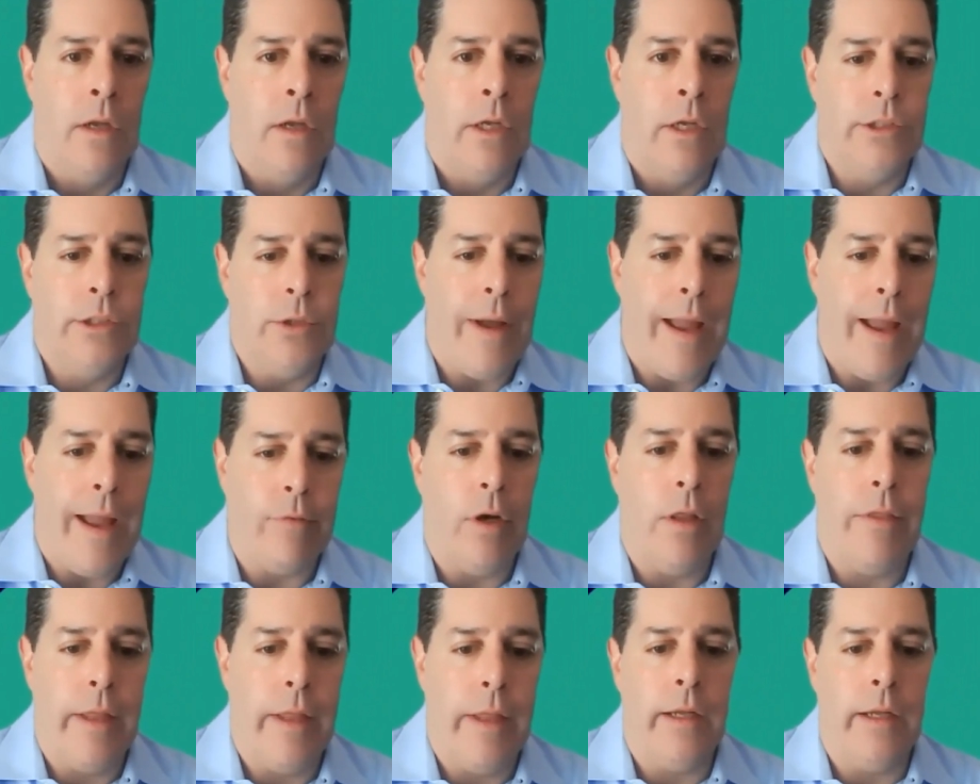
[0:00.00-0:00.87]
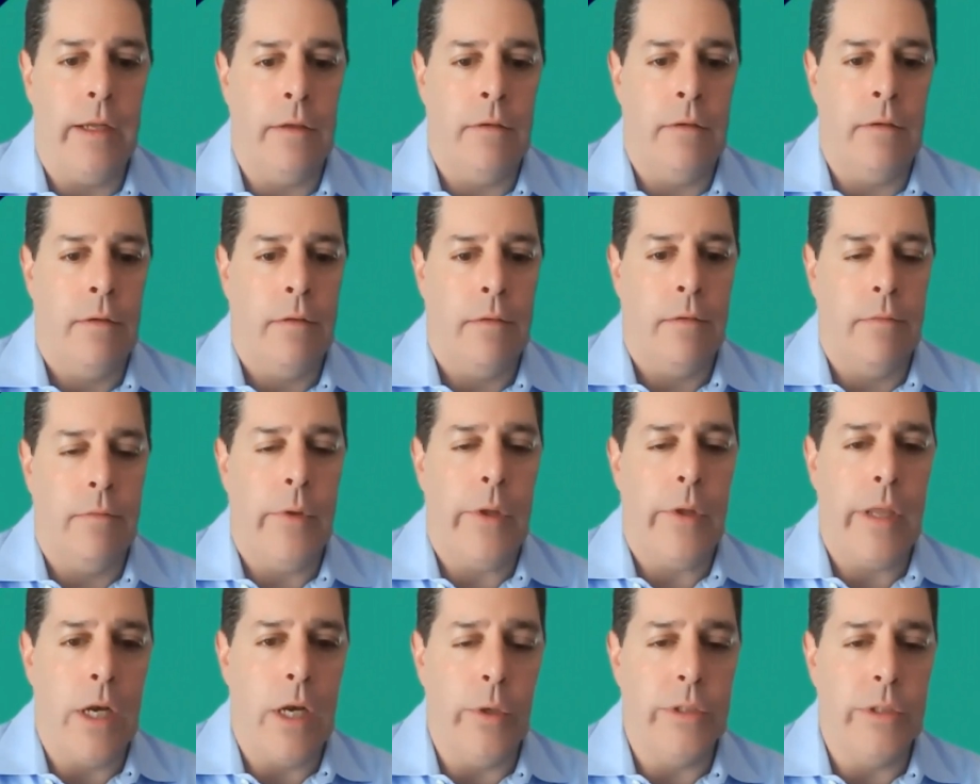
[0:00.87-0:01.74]
So everything,
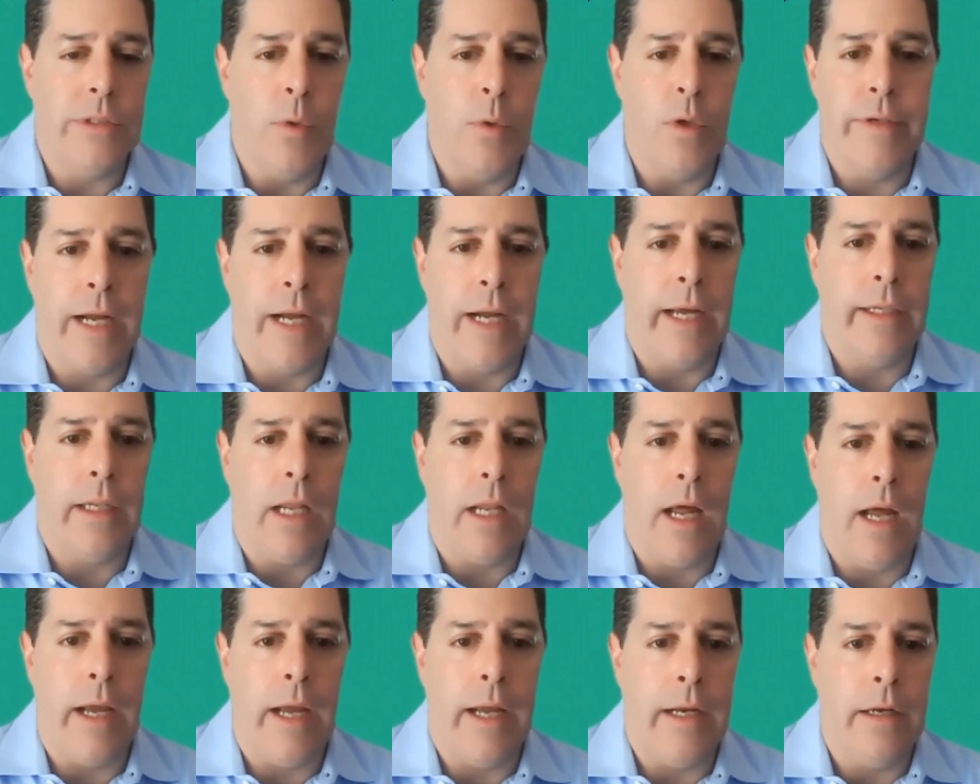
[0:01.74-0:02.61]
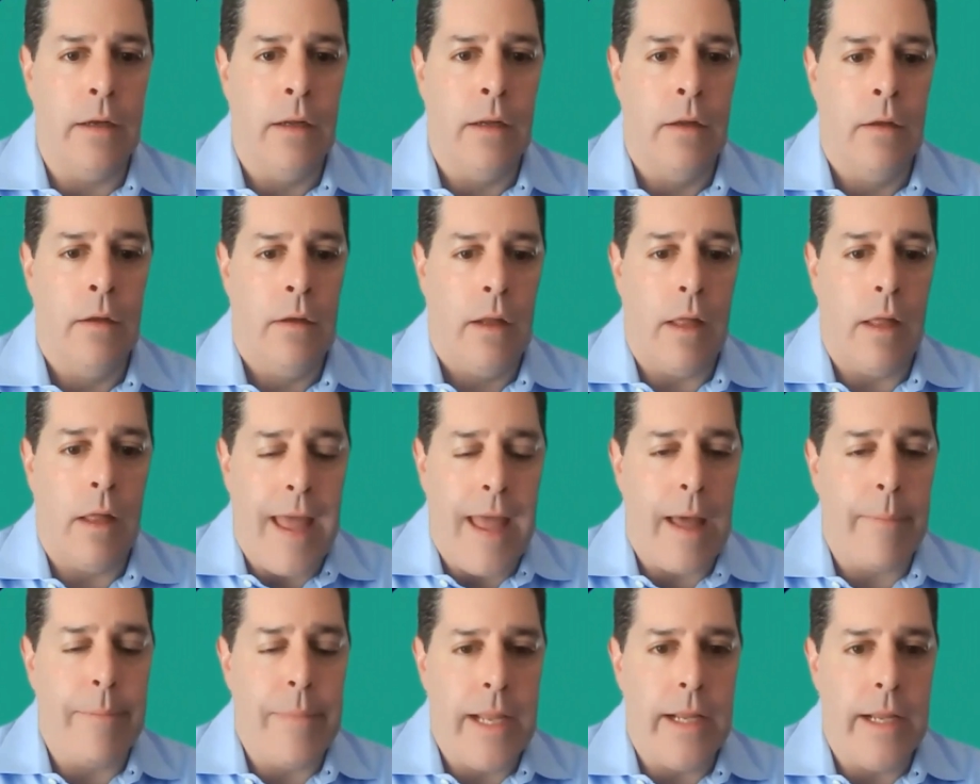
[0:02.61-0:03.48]
is moving online. And
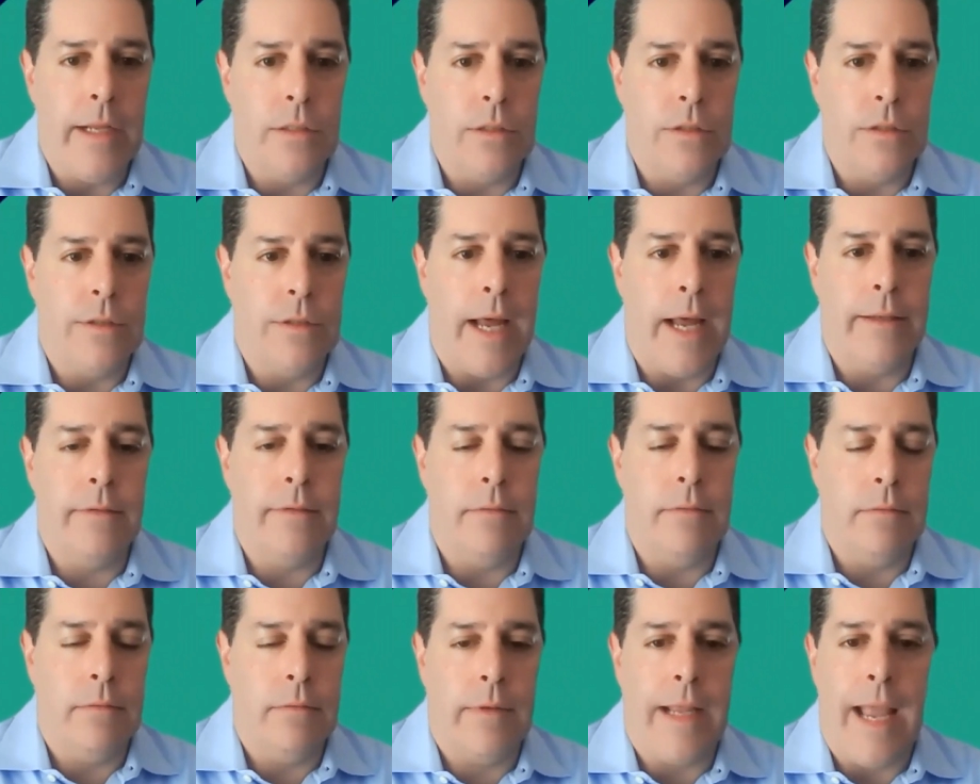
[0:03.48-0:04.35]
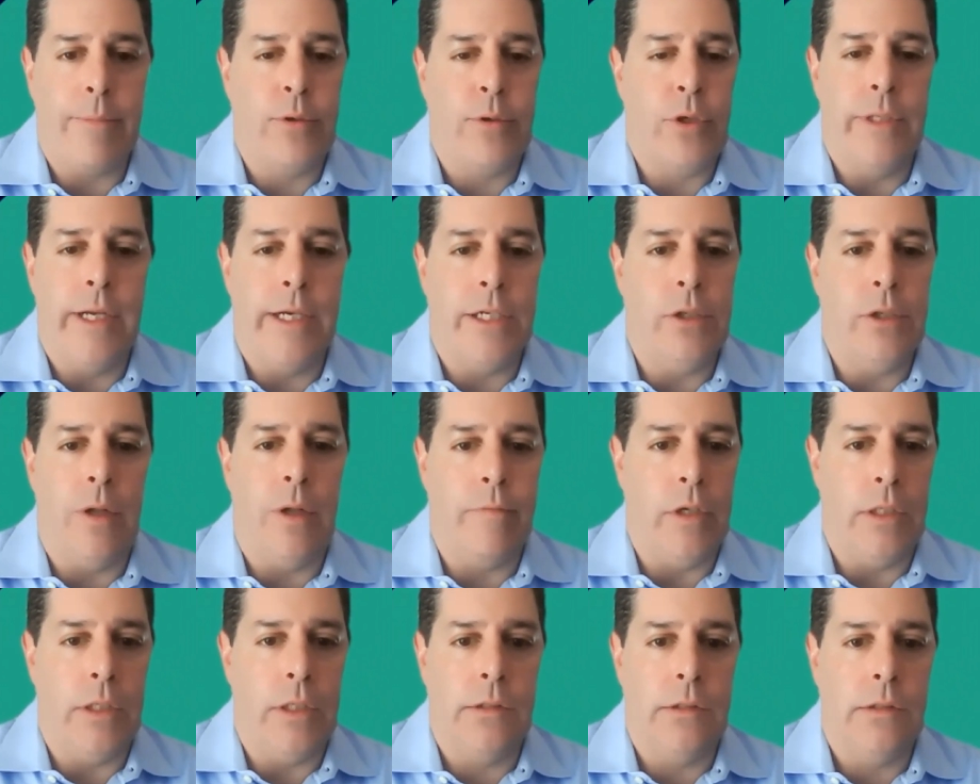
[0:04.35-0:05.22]
that means that capturing digital
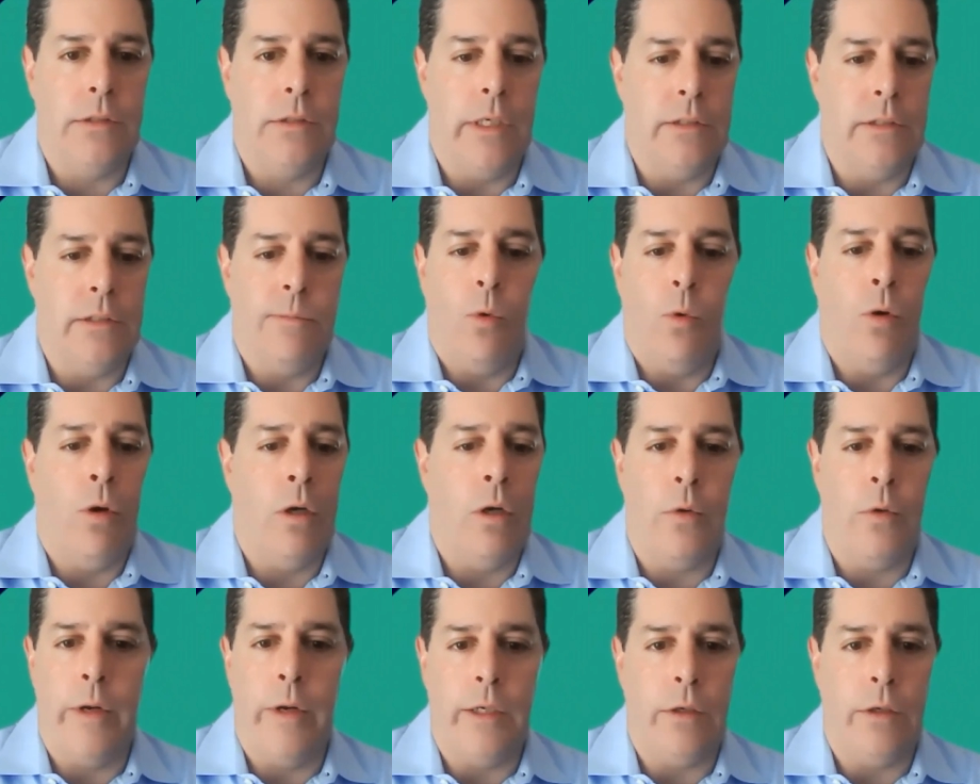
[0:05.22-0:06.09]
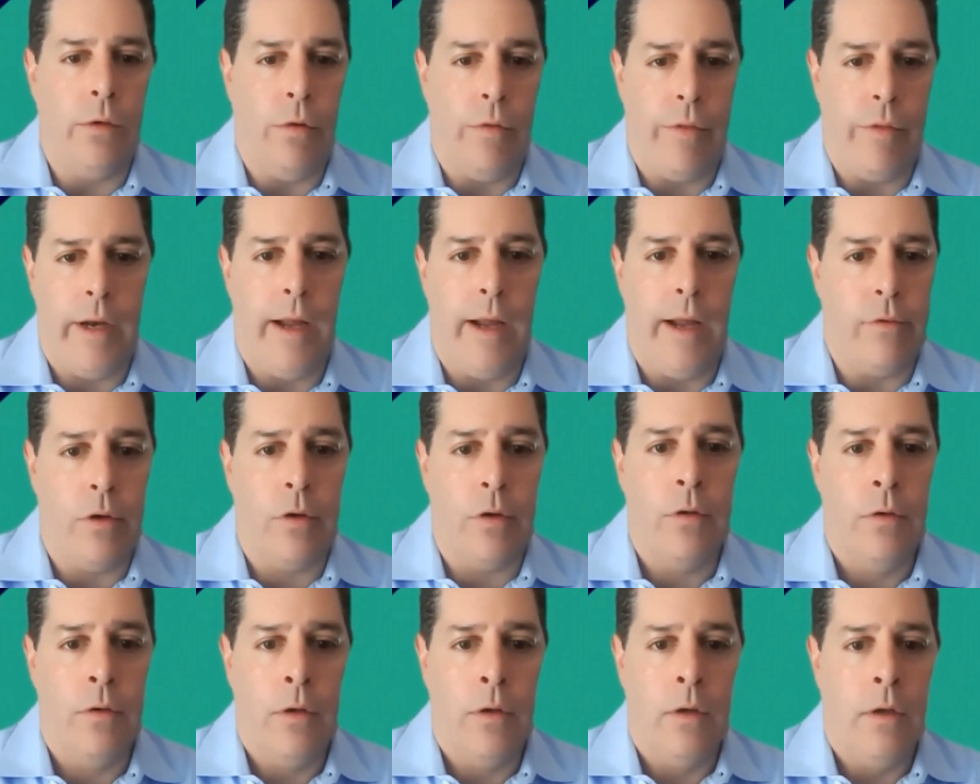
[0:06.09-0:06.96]
evidence is more critical than ever.
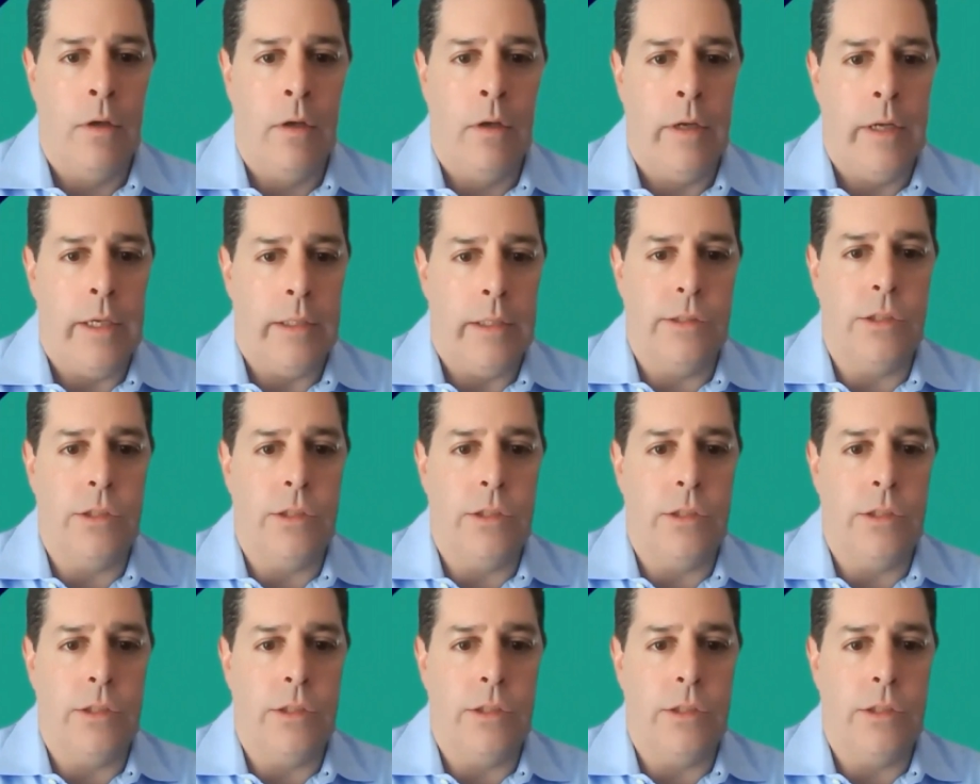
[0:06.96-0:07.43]
And